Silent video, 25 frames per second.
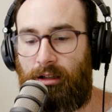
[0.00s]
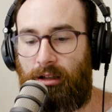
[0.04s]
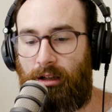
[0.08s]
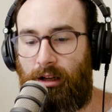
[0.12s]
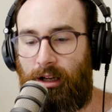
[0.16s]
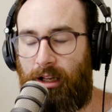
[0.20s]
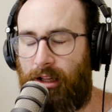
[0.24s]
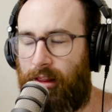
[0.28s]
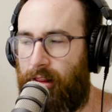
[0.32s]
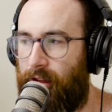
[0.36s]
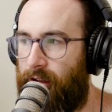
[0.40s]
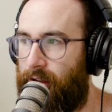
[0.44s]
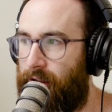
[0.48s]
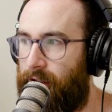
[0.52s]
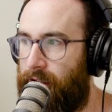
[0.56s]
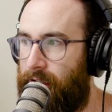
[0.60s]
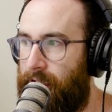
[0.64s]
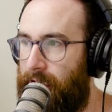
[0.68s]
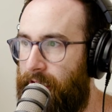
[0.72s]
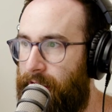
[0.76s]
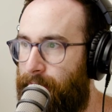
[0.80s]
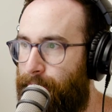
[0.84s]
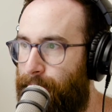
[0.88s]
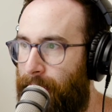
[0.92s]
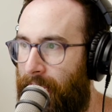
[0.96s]
I
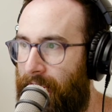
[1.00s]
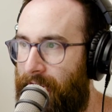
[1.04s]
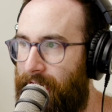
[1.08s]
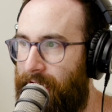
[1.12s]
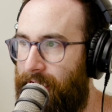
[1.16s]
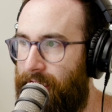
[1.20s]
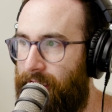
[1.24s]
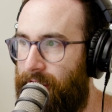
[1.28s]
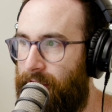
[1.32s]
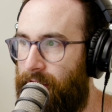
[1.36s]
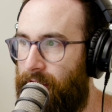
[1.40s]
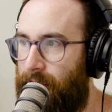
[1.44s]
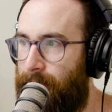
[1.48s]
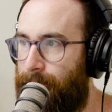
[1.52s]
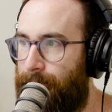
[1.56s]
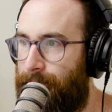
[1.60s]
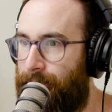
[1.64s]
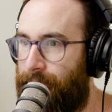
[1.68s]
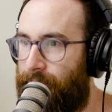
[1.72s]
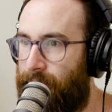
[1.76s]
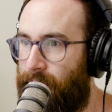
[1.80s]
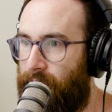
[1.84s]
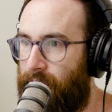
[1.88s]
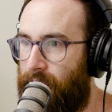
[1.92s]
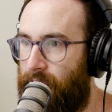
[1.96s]
had paid, it
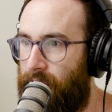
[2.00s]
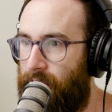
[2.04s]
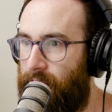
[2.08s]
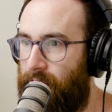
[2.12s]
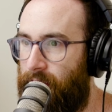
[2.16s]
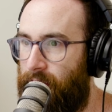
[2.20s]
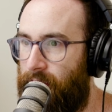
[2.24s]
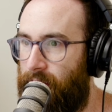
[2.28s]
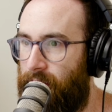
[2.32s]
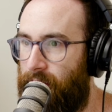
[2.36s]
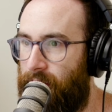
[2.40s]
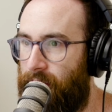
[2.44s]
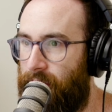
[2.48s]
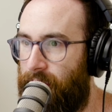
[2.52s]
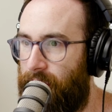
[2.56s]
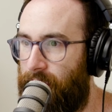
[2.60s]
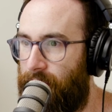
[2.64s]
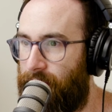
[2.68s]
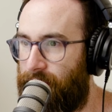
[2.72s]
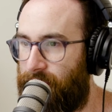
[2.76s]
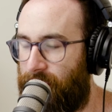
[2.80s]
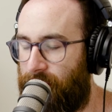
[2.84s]
was